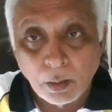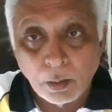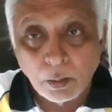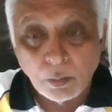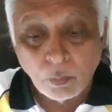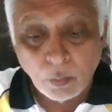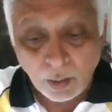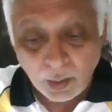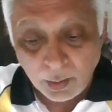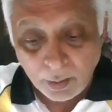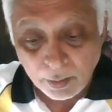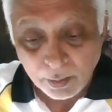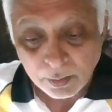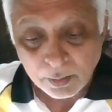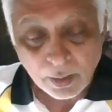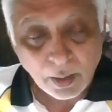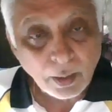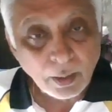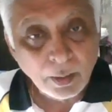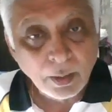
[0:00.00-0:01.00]
One is
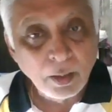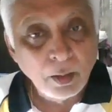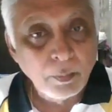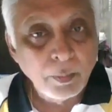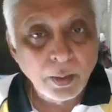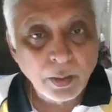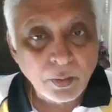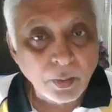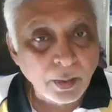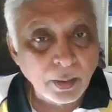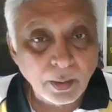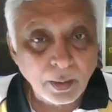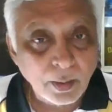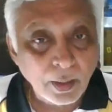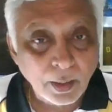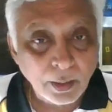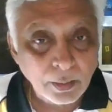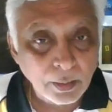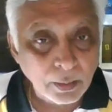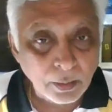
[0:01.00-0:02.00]
that he will be treated
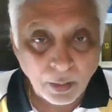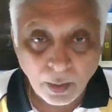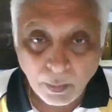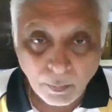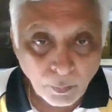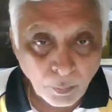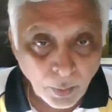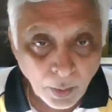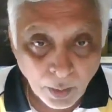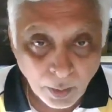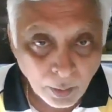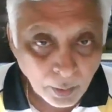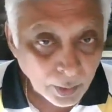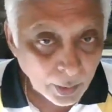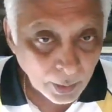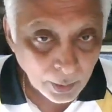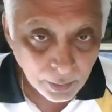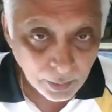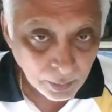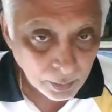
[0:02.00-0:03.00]
as the same player
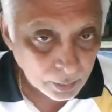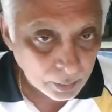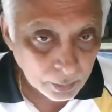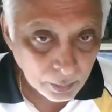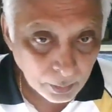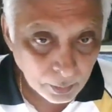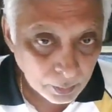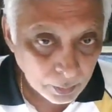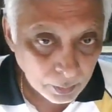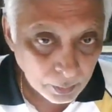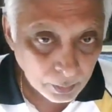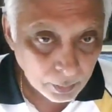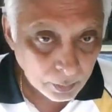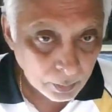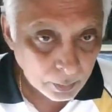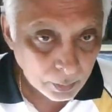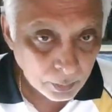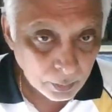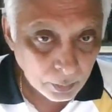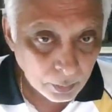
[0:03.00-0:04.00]
as
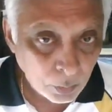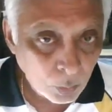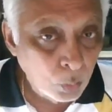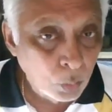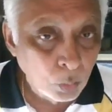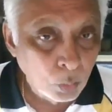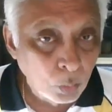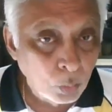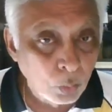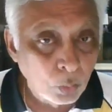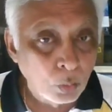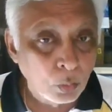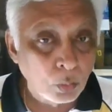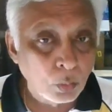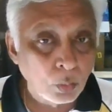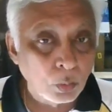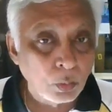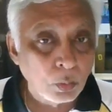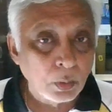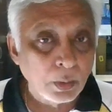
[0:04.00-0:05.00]
who
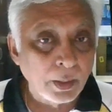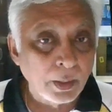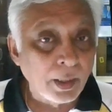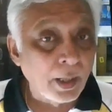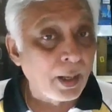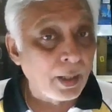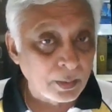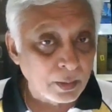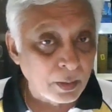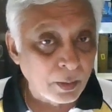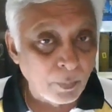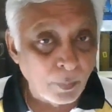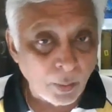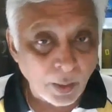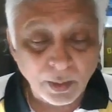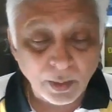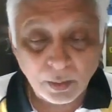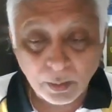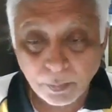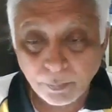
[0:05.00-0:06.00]
he has
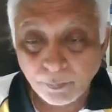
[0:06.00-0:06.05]
replaced.